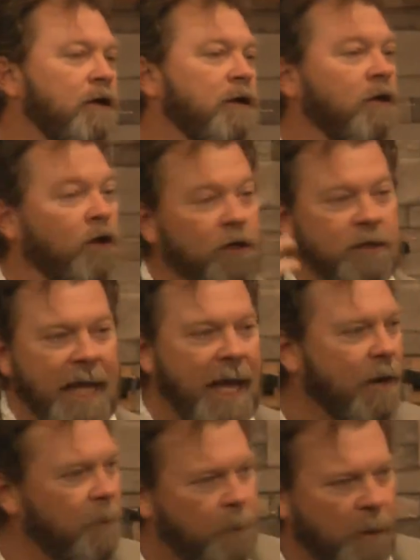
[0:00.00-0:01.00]
looked
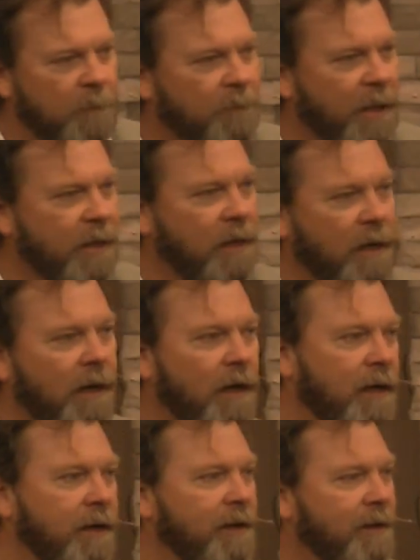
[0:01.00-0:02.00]
down upon by
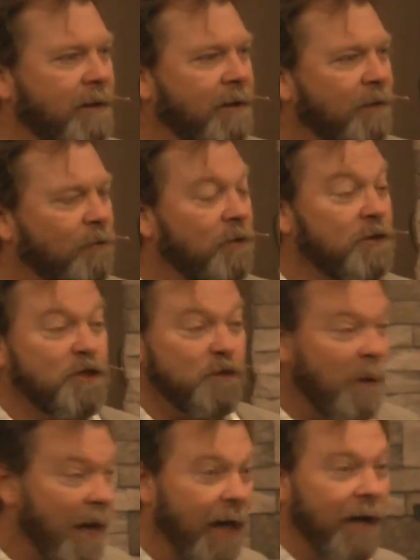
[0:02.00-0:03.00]
God with a
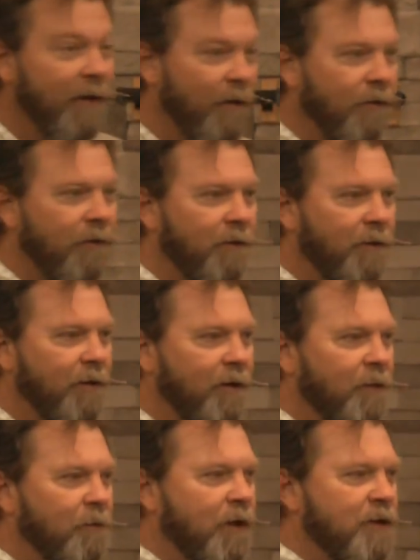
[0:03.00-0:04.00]
smile
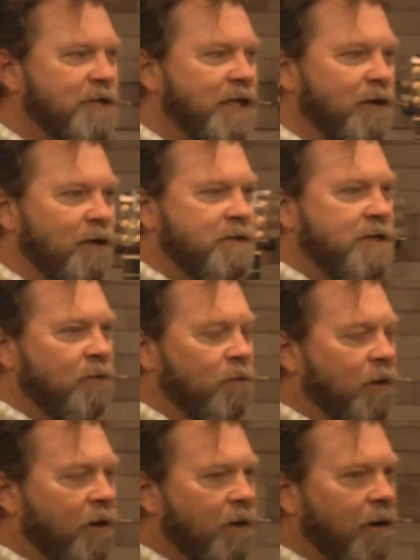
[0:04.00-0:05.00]
because he knows that
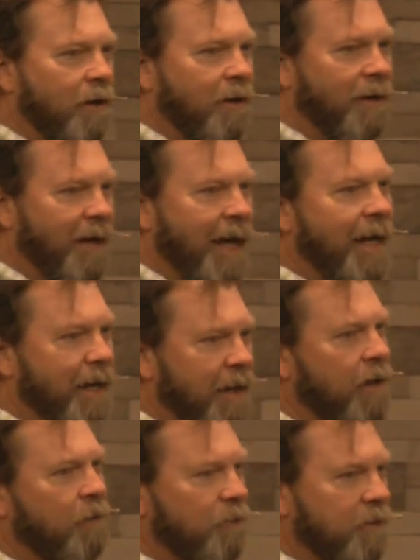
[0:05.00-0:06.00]
we're lining
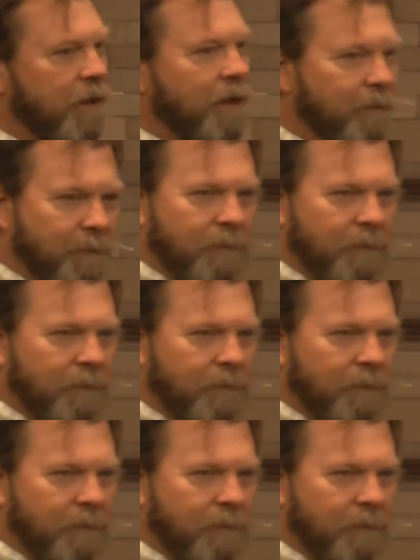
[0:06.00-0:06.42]
up with him.